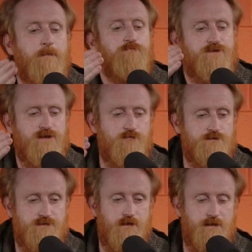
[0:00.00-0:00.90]
he
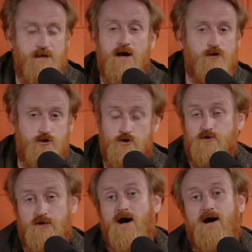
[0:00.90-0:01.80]
was a, not a
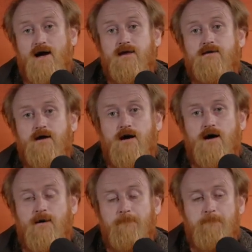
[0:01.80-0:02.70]
good guy.
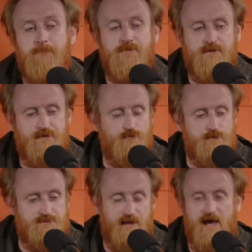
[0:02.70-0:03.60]
Um, he
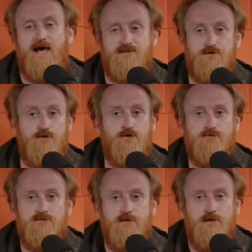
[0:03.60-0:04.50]
was an
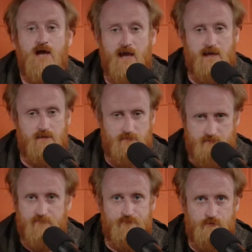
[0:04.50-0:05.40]
asshole and
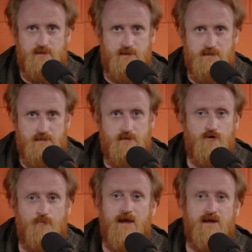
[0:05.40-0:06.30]
definitely an
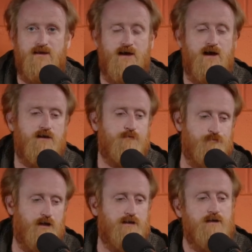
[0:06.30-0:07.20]
egomaniac.
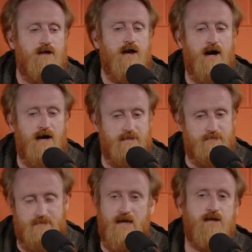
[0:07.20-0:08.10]
But I
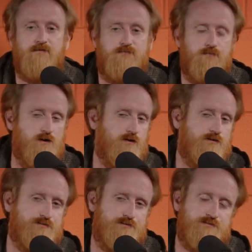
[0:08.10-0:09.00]
like
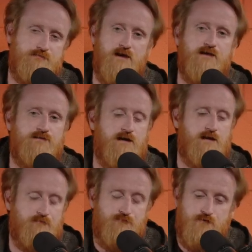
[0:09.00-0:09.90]
artists like that.
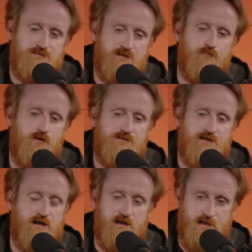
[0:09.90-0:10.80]
I for some
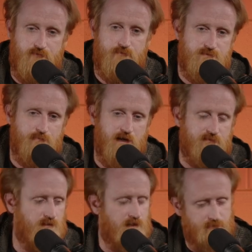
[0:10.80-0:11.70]
reason I kind of
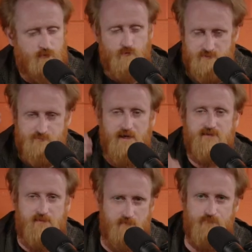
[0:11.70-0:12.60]
respect it. I don't
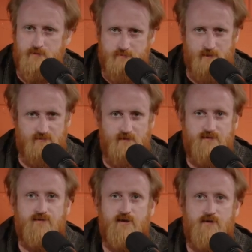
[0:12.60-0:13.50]
respect everything that
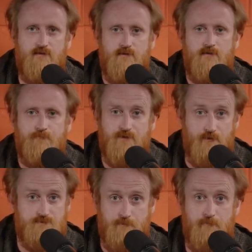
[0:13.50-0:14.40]
he did. He
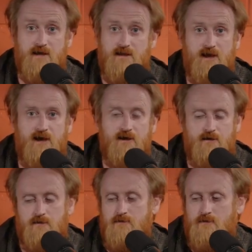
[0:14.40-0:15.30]
was a maniac,
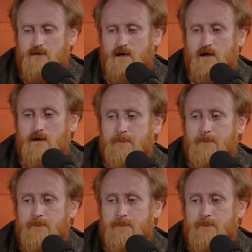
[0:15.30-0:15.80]
uh,